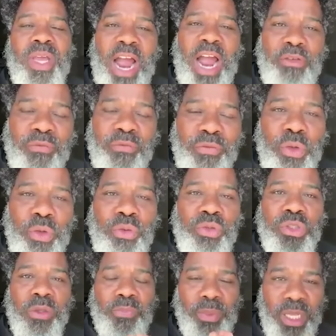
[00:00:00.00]
I refuse
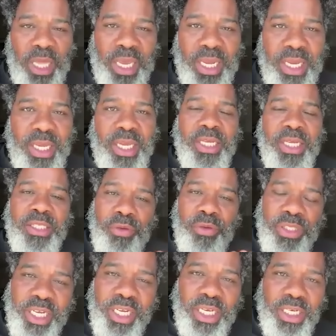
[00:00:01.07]
to play the
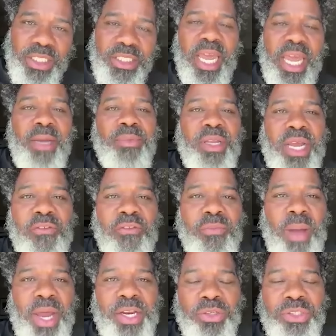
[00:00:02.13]
ridiculous game that
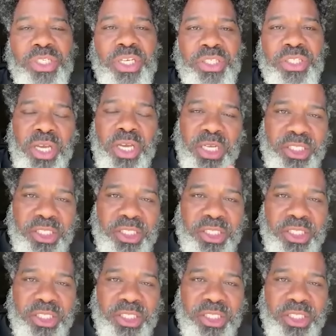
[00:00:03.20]
everybody else is,